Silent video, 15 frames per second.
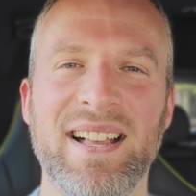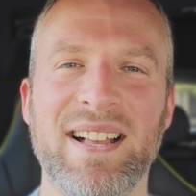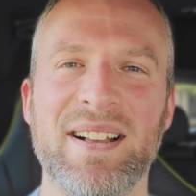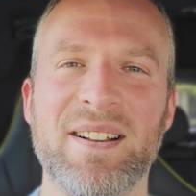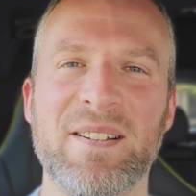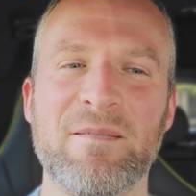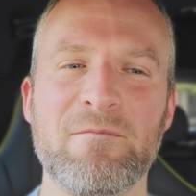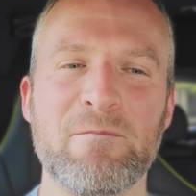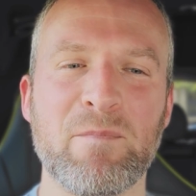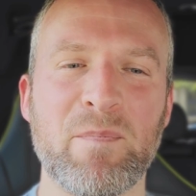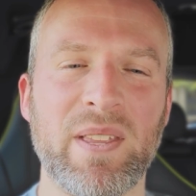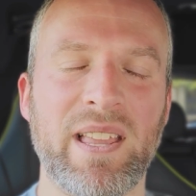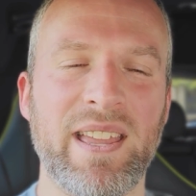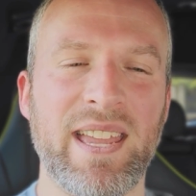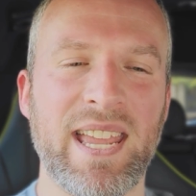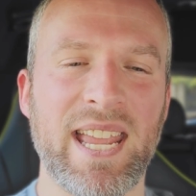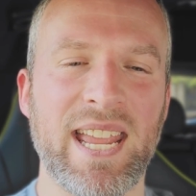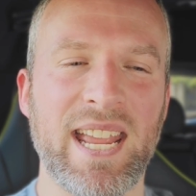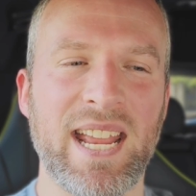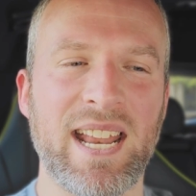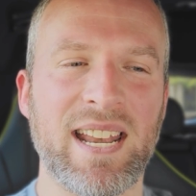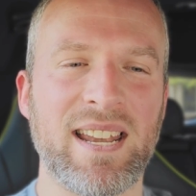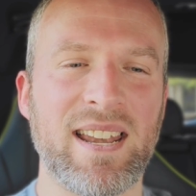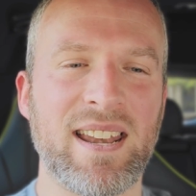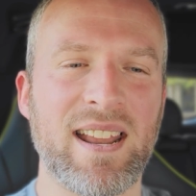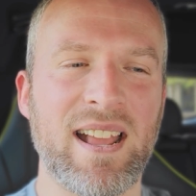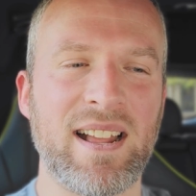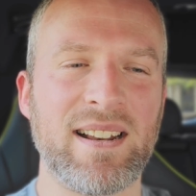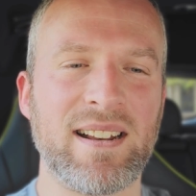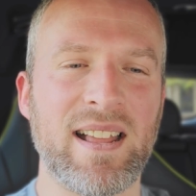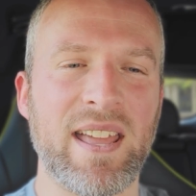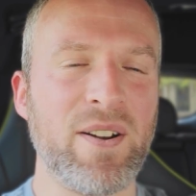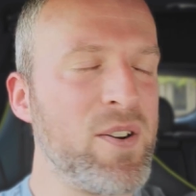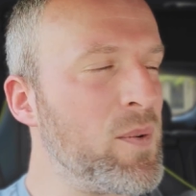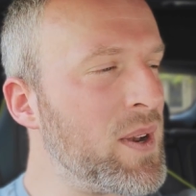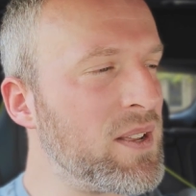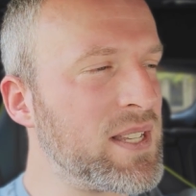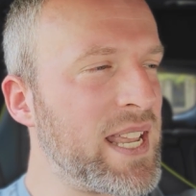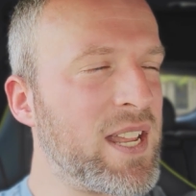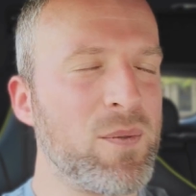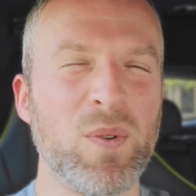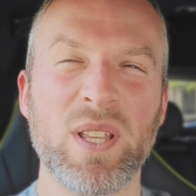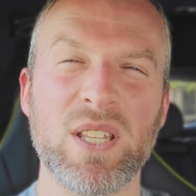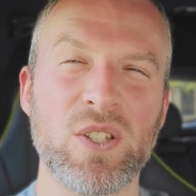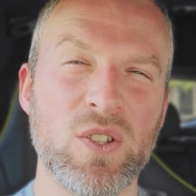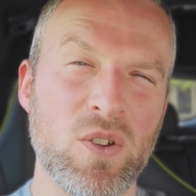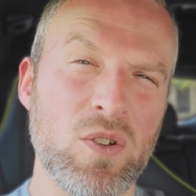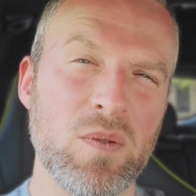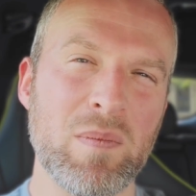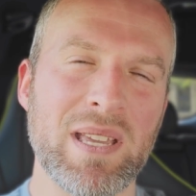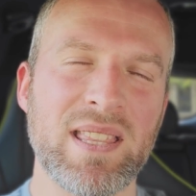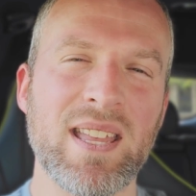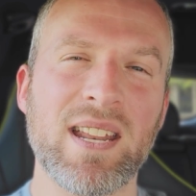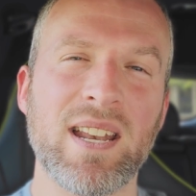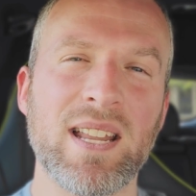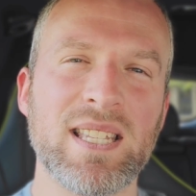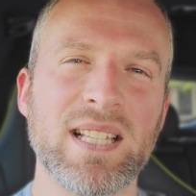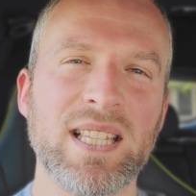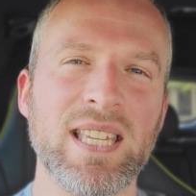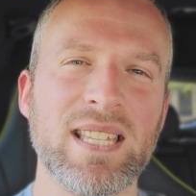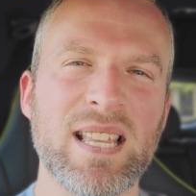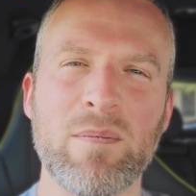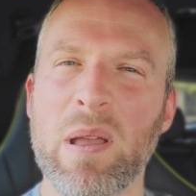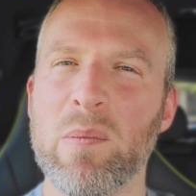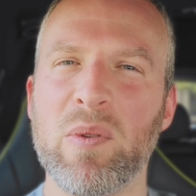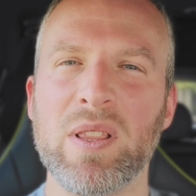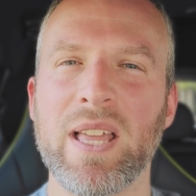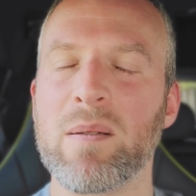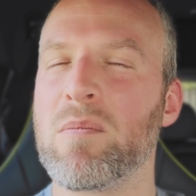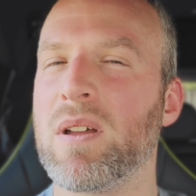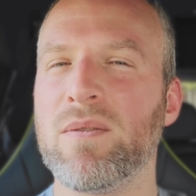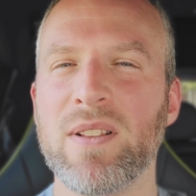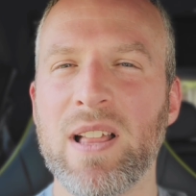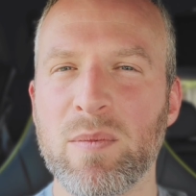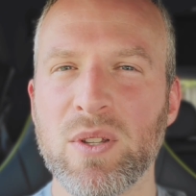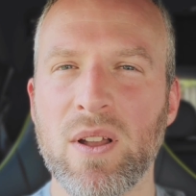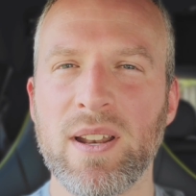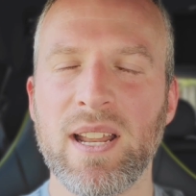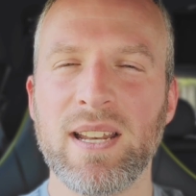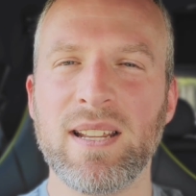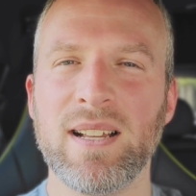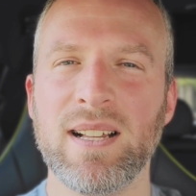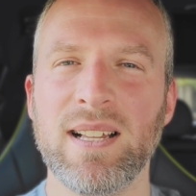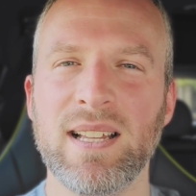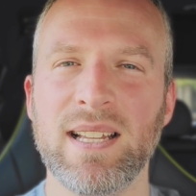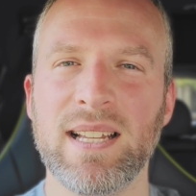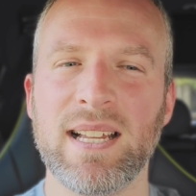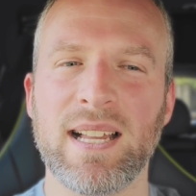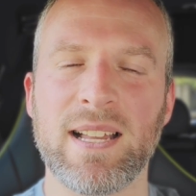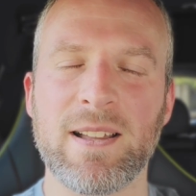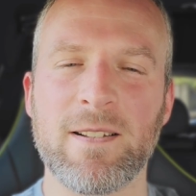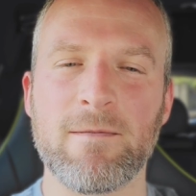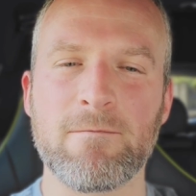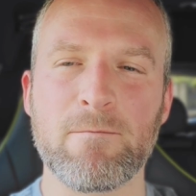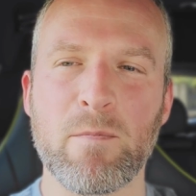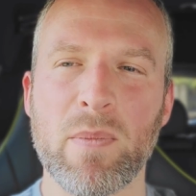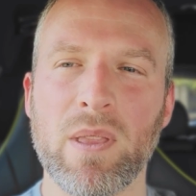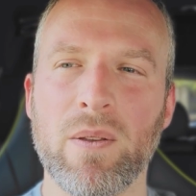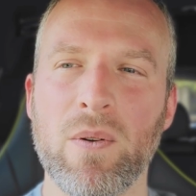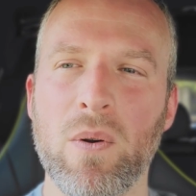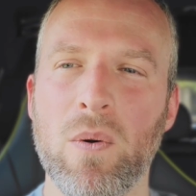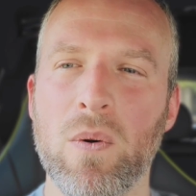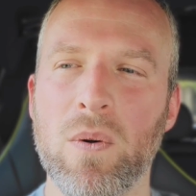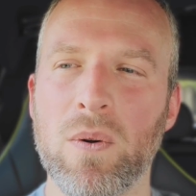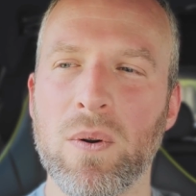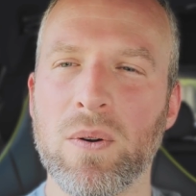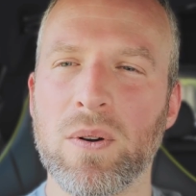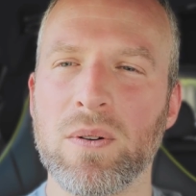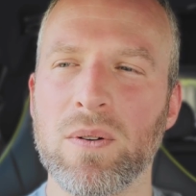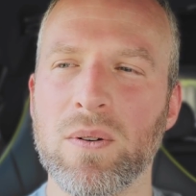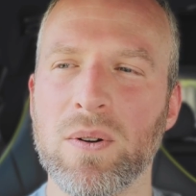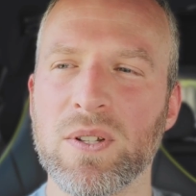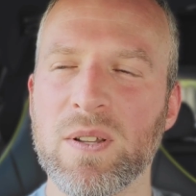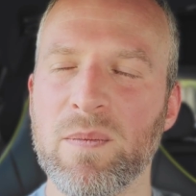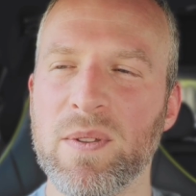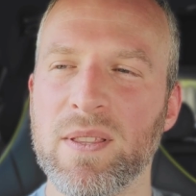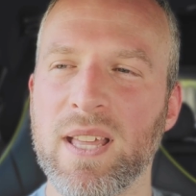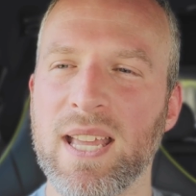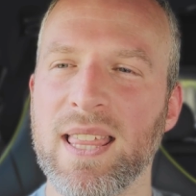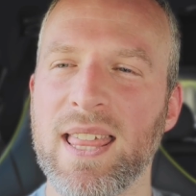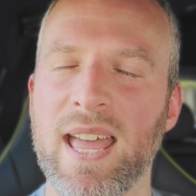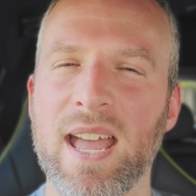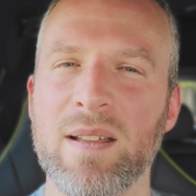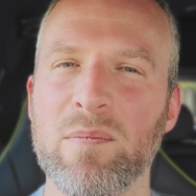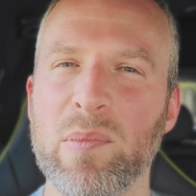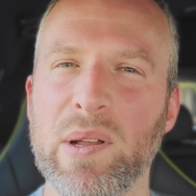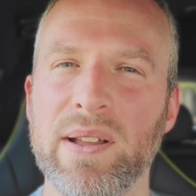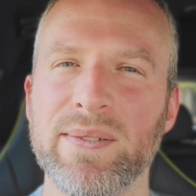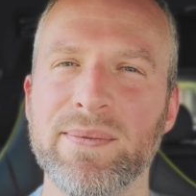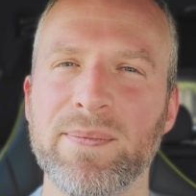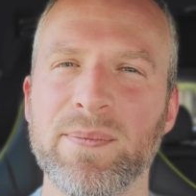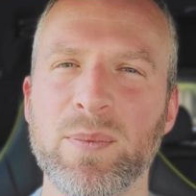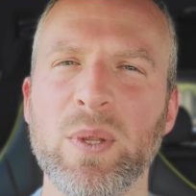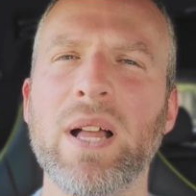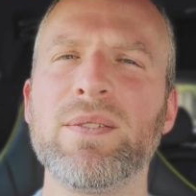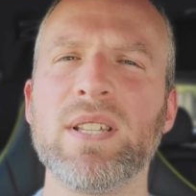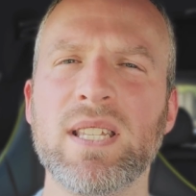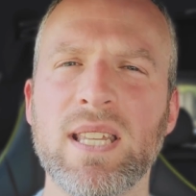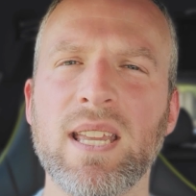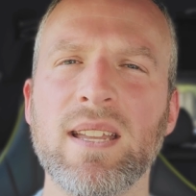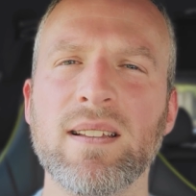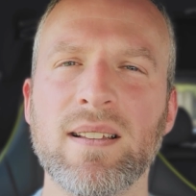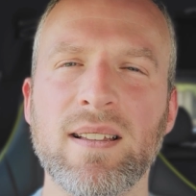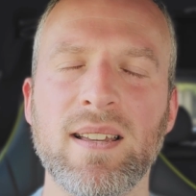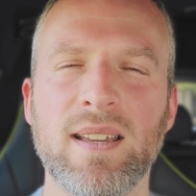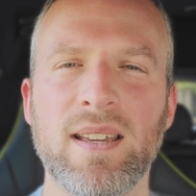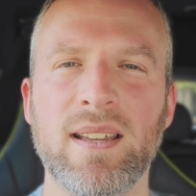And I don't know what else I can really do, being that it is a lease. I might put like mud flaps on it or something like that, but we'll have to see.